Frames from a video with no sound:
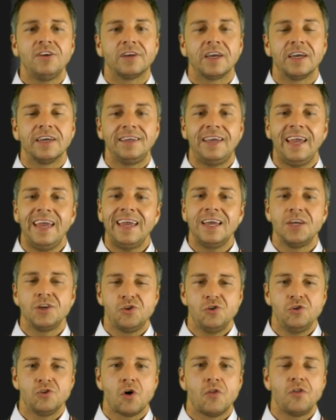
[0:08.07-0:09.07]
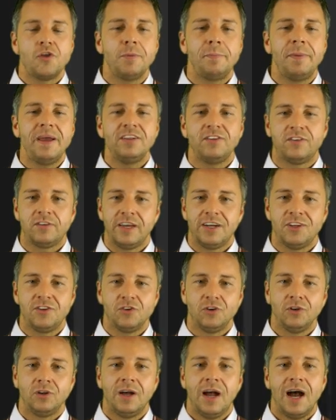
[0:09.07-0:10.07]
to get gay issues on the debate
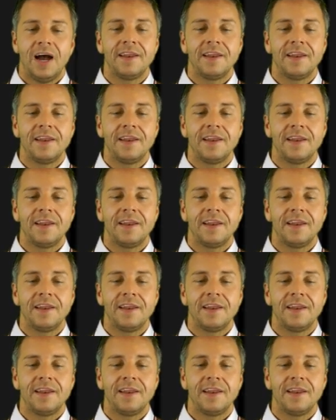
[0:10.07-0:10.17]
schedule